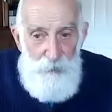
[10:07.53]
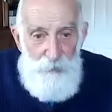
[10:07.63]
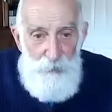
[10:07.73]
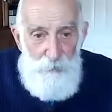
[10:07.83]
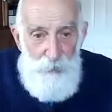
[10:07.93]

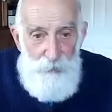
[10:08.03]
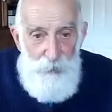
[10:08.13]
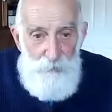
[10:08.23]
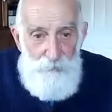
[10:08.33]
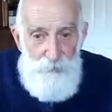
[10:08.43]
So I'd
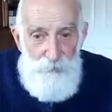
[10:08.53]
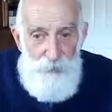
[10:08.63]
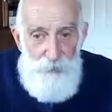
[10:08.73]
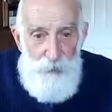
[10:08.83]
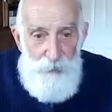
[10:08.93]
have to
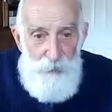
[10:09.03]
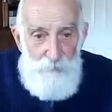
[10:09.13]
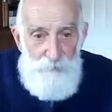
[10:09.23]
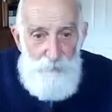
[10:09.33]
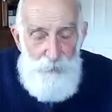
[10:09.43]
straighten
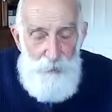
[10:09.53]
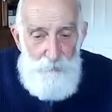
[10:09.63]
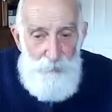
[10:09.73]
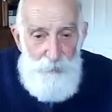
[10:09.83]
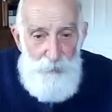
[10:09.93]
up from
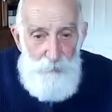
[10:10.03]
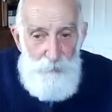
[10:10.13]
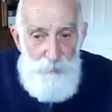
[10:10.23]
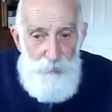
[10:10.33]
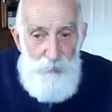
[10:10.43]
time to
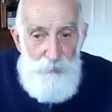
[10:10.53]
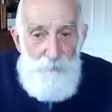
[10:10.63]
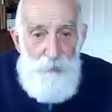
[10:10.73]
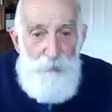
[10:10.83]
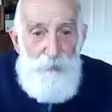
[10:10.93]
time, wouldn't I?
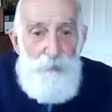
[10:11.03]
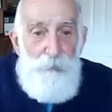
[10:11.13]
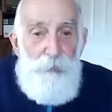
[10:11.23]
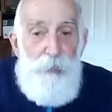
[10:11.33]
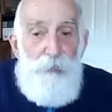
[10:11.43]
So
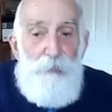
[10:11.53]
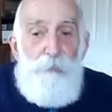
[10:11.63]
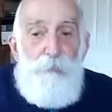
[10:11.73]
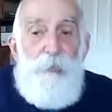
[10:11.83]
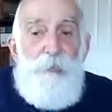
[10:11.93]
what did I
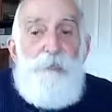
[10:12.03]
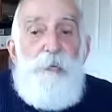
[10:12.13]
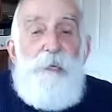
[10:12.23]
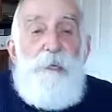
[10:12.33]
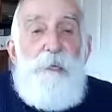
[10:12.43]
do when I
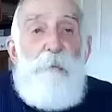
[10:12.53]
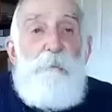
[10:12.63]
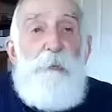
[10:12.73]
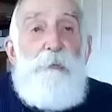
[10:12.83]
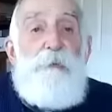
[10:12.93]
straightened up?
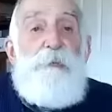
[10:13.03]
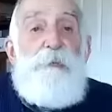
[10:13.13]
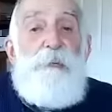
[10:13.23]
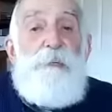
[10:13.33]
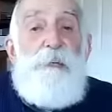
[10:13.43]
I looked at
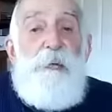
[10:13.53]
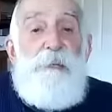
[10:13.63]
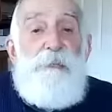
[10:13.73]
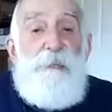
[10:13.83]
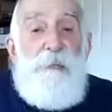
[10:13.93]
the
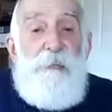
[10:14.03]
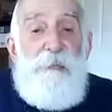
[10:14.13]
horizon.